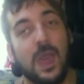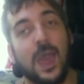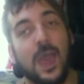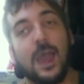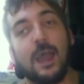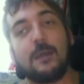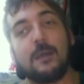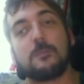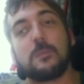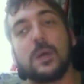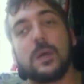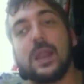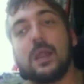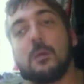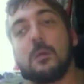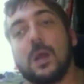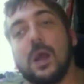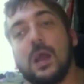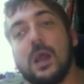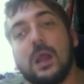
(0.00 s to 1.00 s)
everybody
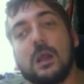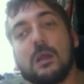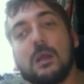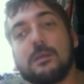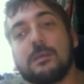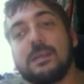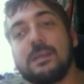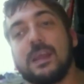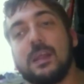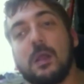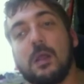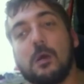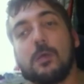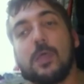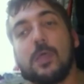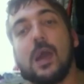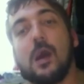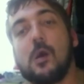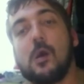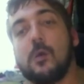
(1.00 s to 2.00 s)
around here, you know, they
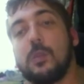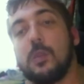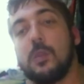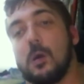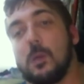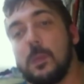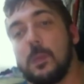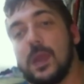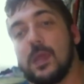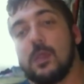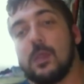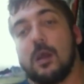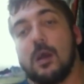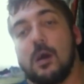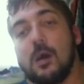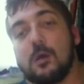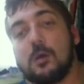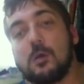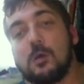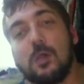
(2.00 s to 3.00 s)
all know me and they're all
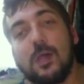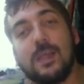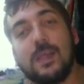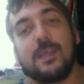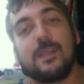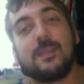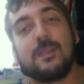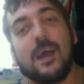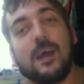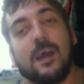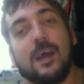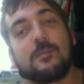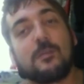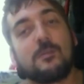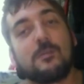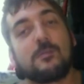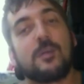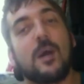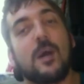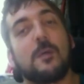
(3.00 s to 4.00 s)
cool. It just has these
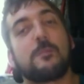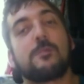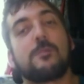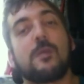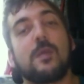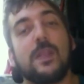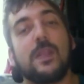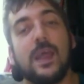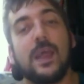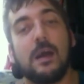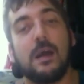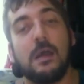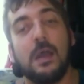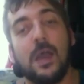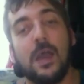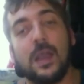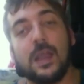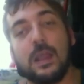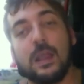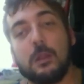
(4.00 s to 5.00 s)
shops, and yeah,
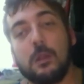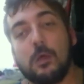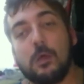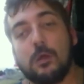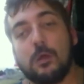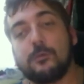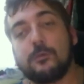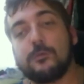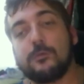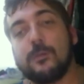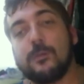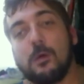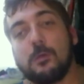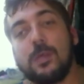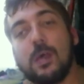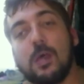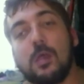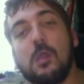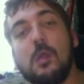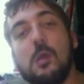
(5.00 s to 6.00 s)
you know, there's no
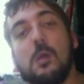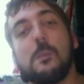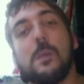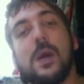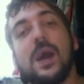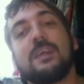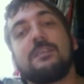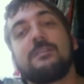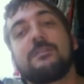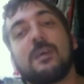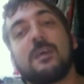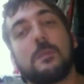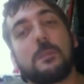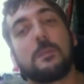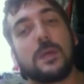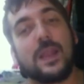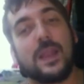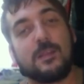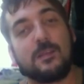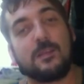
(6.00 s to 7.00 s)
telling who might jump in
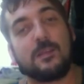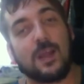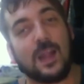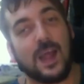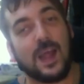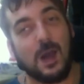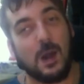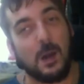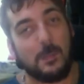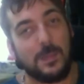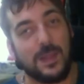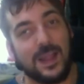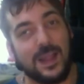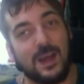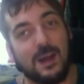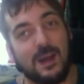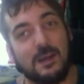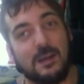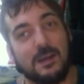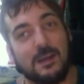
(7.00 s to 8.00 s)
and try to help. You know,
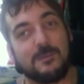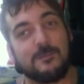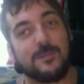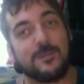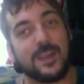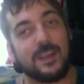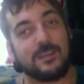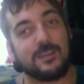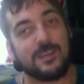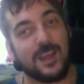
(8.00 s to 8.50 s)
finish it